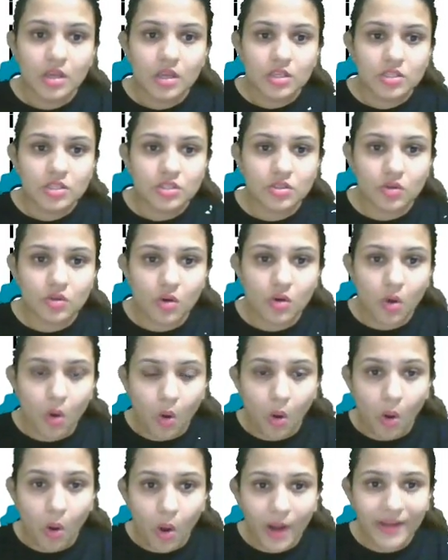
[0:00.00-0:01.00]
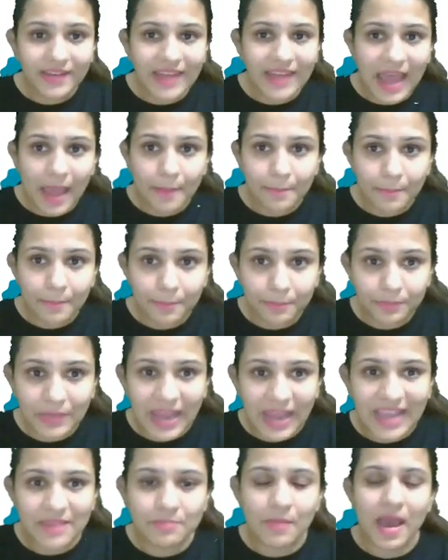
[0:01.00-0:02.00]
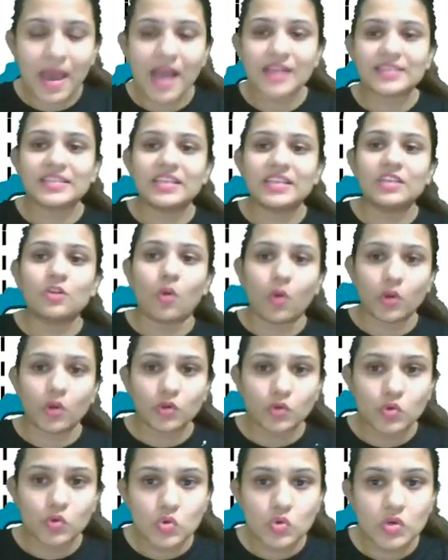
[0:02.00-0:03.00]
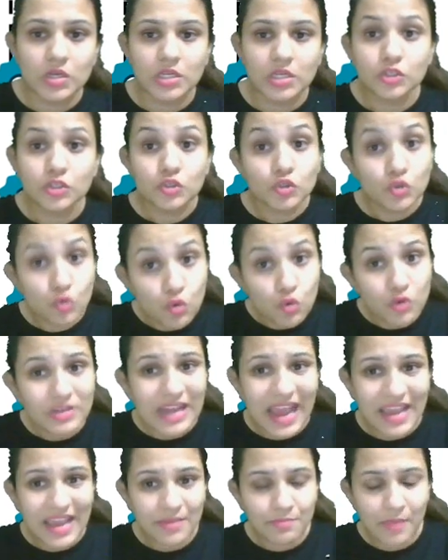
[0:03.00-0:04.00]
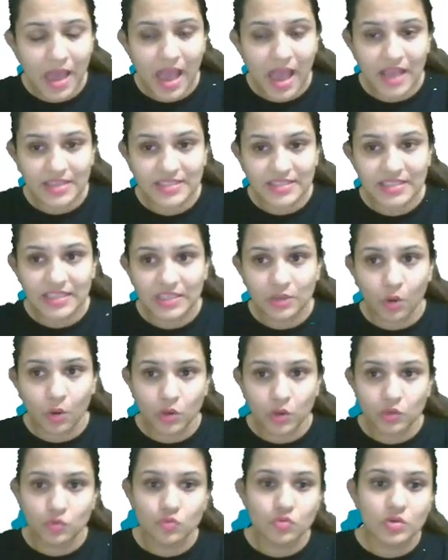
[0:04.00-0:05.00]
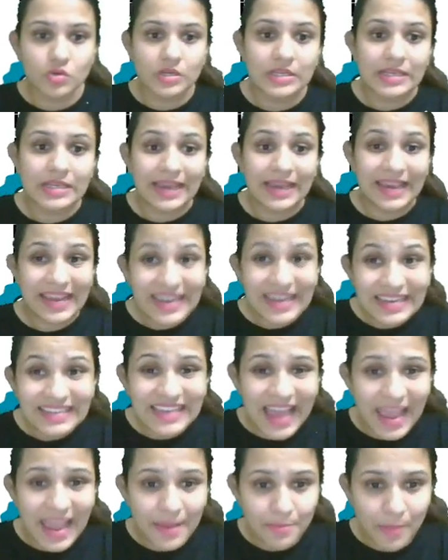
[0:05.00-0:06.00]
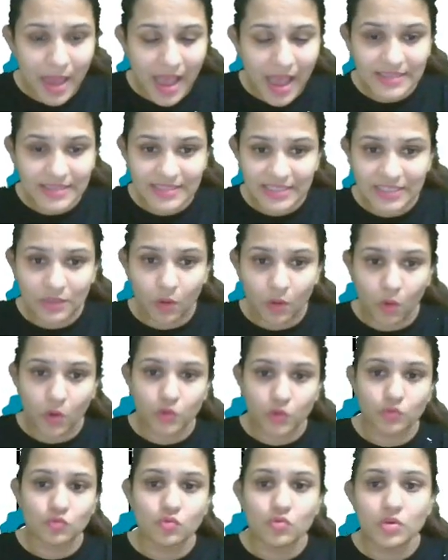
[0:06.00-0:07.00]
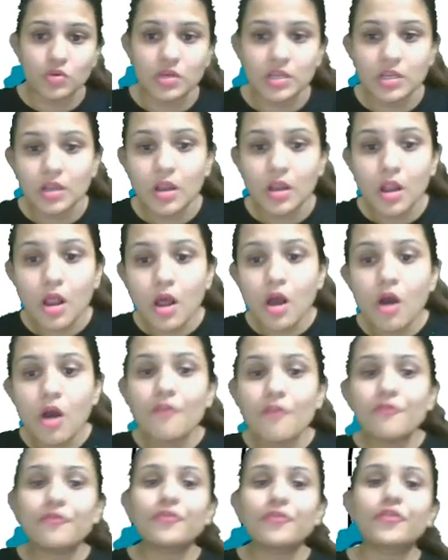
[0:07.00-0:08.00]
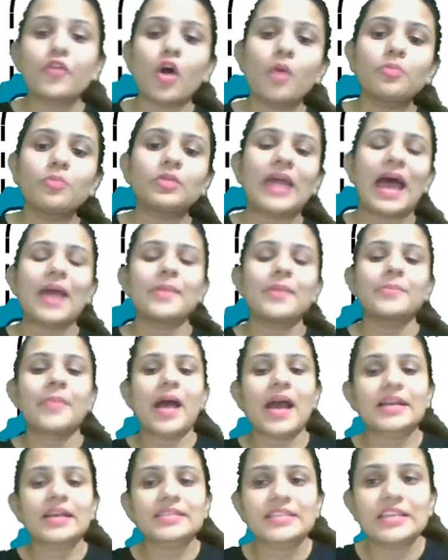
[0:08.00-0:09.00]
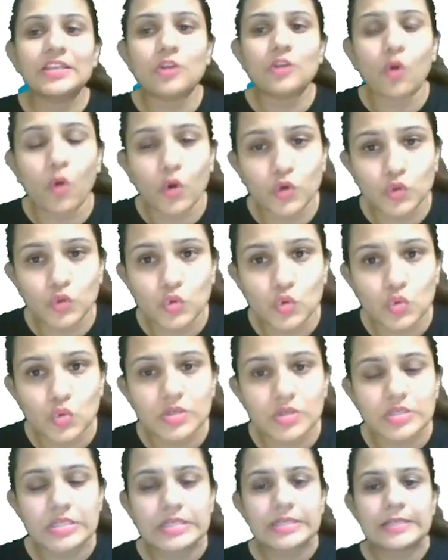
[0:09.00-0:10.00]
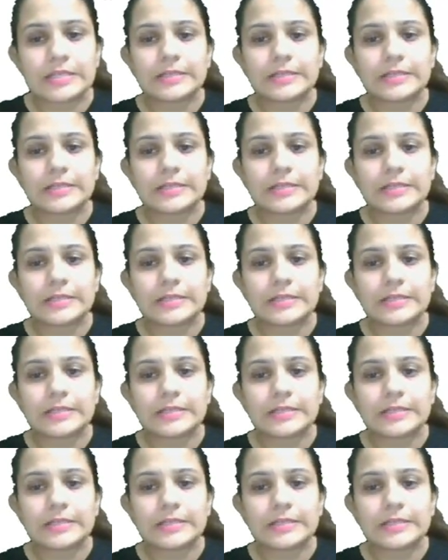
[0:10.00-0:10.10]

So on Time Magazine on Google, to Time Magazine on Google, in Time Magazine on Google, from Time Magazine on Google.